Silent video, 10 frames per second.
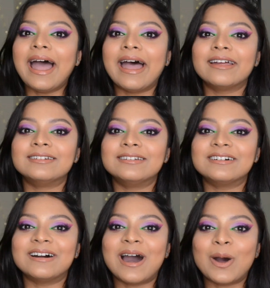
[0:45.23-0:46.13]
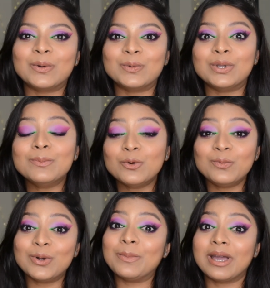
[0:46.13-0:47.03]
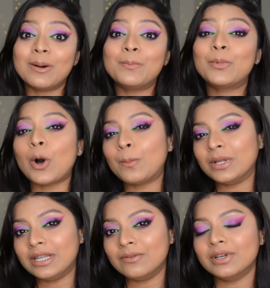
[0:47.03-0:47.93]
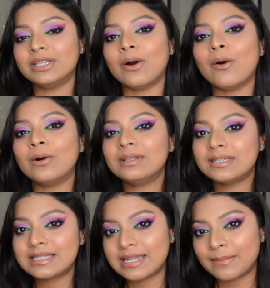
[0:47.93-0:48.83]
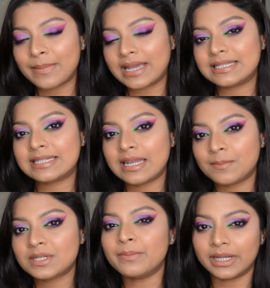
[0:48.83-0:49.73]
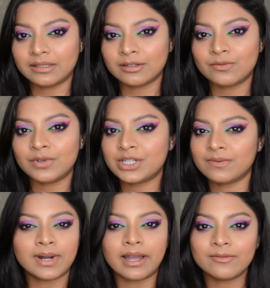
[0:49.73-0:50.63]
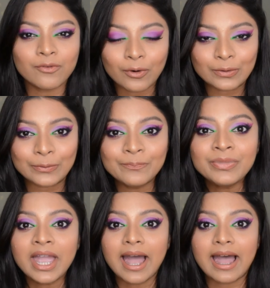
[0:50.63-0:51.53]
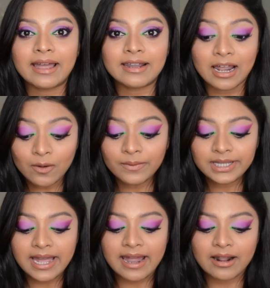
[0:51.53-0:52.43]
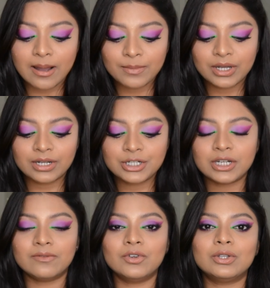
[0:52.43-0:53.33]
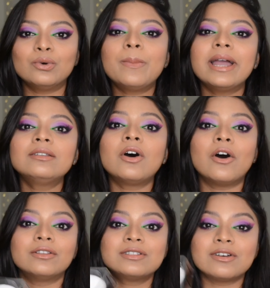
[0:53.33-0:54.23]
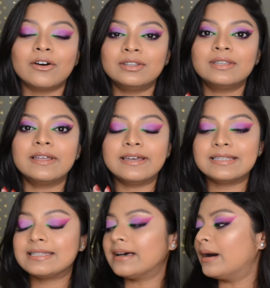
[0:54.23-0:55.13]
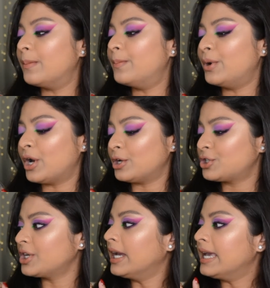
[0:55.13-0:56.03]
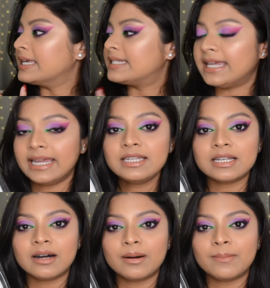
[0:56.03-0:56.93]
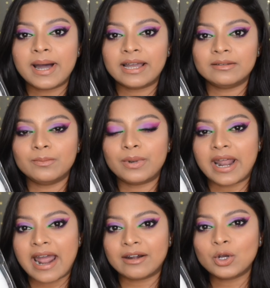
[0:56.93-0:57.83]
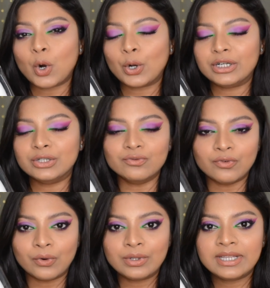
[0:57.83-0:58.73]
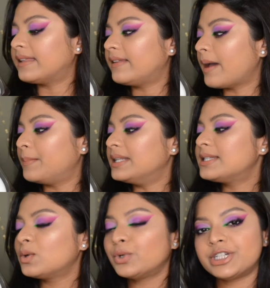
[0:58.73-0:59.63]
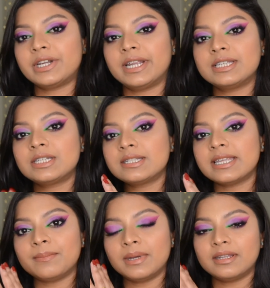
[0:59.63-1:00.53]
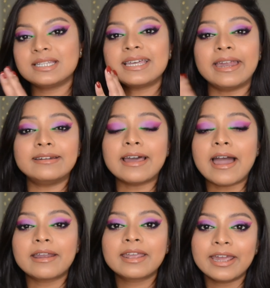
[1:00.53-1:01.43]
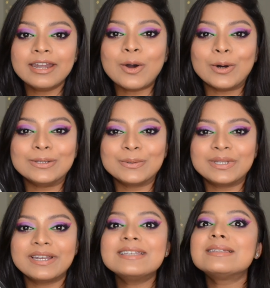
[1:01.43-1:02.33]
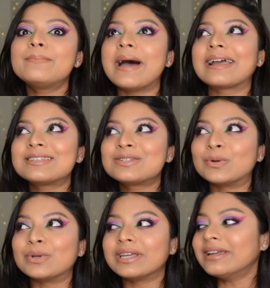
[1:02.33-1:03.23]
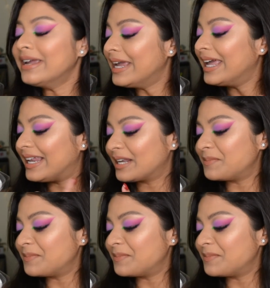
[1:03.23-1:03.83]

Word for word: and uh, how to remove your makeup properly with all the step by steps method whichever I follow and along with that I'm gonna share with you my thoughts on this uh, brush set uh, by the brand called Duvolle and they have been so generous to send me this entire kit although there is a backstory let